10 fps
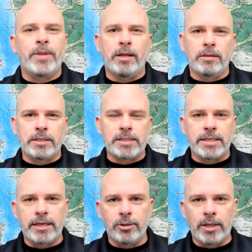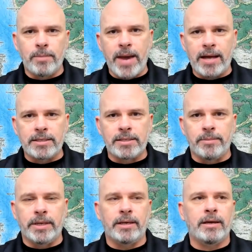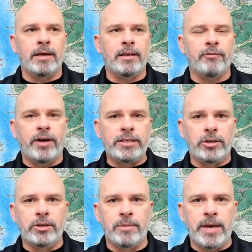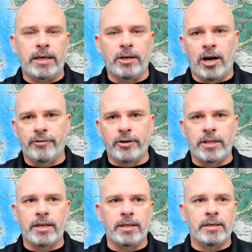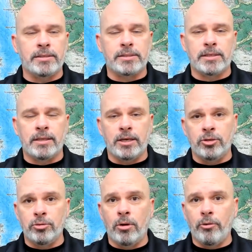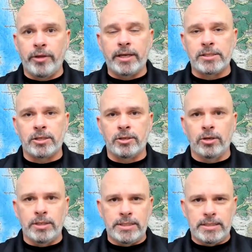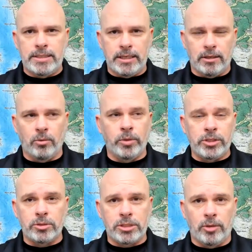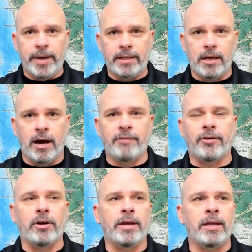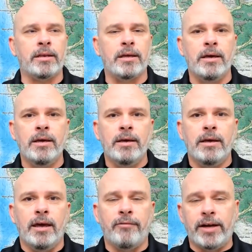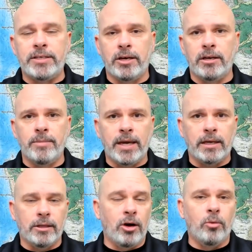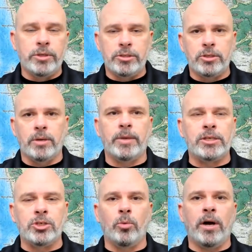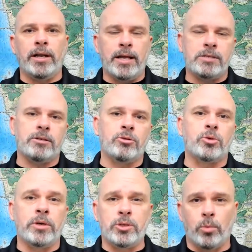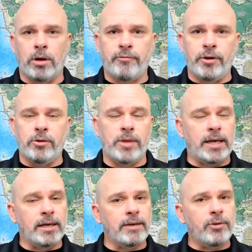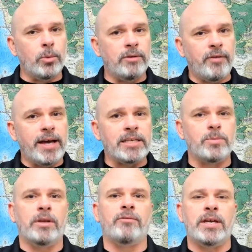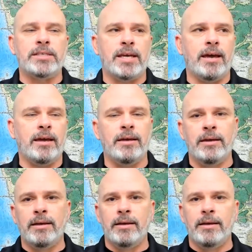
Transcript: how long does it take you to get back to somebody? And if I tell you to make an offer that is that you don't think is a good deal, would you still make the offer? And if I tell you to make it low, would you do it? Because you want an agent who's going to work for you. They can give you advice, but if they say,